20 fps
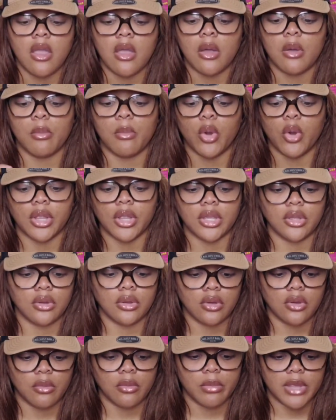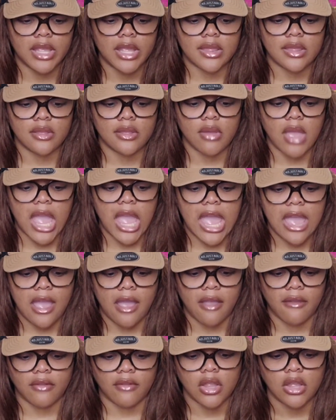more cuticle bits, you
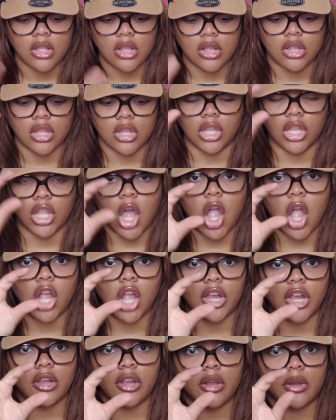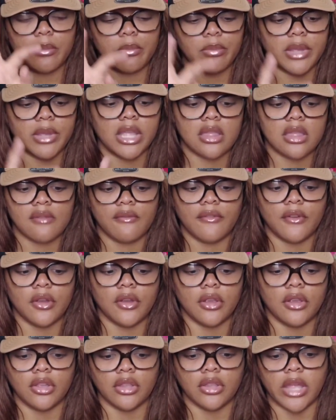have longer bits
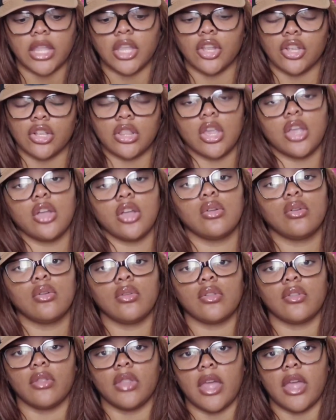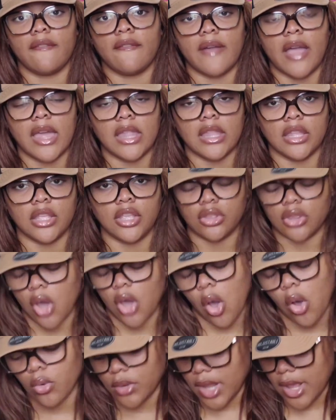for like your toes or like filing the
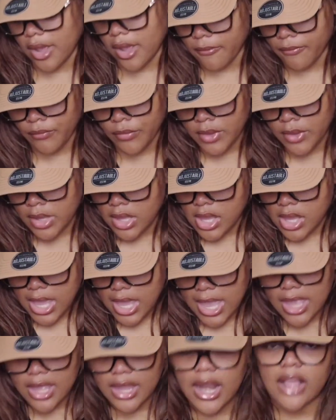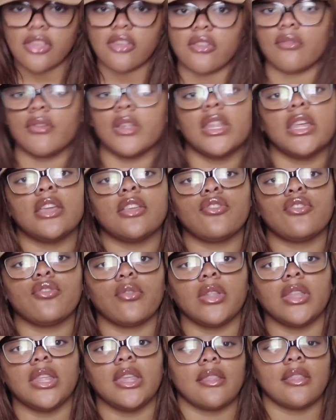whole nail. And I just really
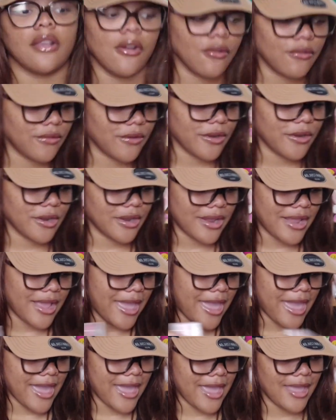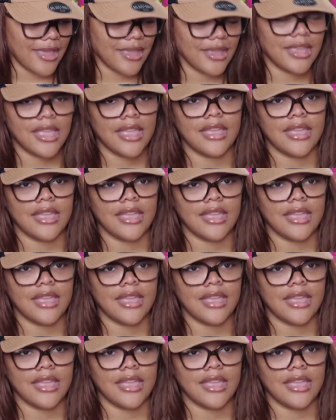enjoy these over a